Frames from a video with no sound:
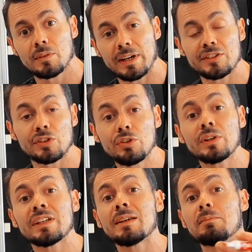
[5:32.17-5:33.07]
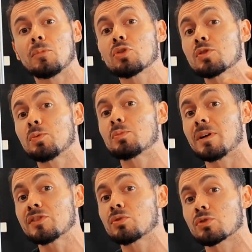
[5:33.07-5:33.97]
right? So you can hit multiple
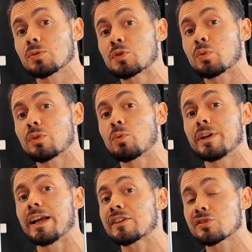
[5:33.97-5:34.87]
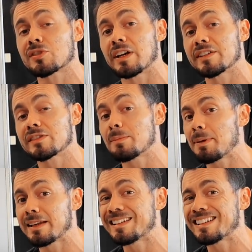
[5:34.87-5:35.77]
muscle groups with one exercise,
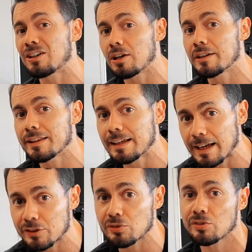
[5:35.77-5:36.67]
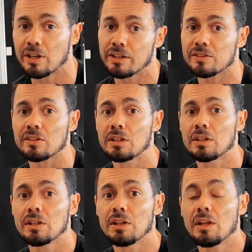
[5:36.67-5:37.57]
depending on the exercise.
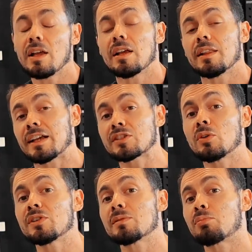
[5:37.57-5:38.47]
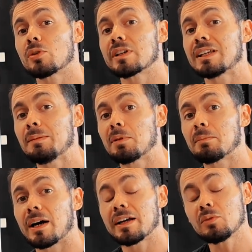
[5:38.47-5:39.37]
That's always important to keep in
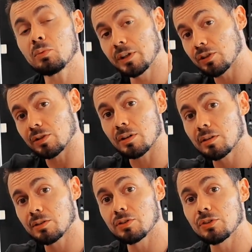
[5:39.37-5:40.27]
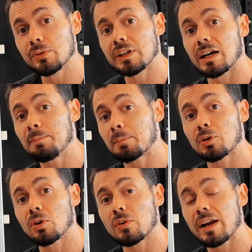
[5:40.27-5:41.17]
mind when you're doing up a
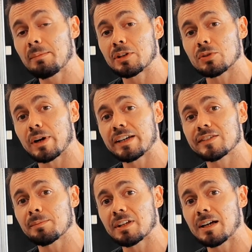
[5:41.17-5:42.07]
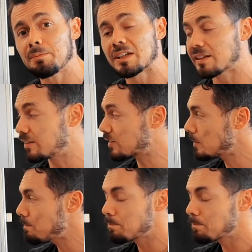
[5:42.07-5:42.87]
program and you're writing something up because